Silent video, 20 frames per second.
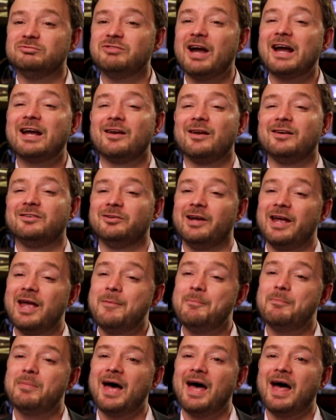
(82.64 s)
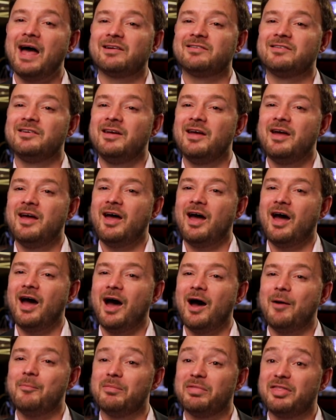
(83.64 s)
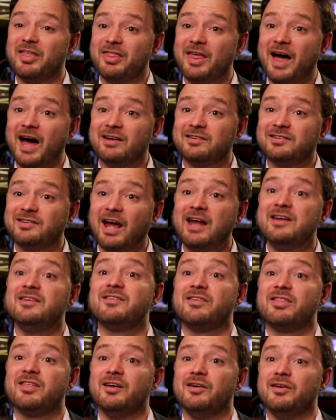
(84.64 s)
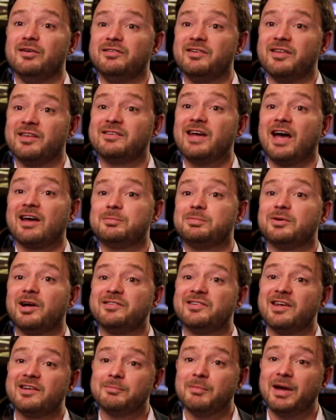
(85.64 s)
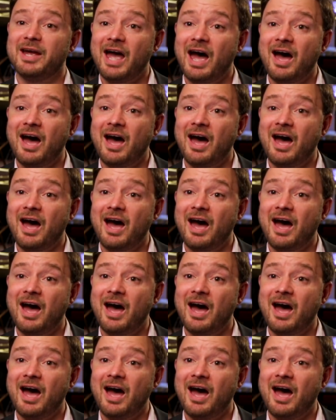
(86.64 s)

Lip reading: regulatory impact that change to the tax process may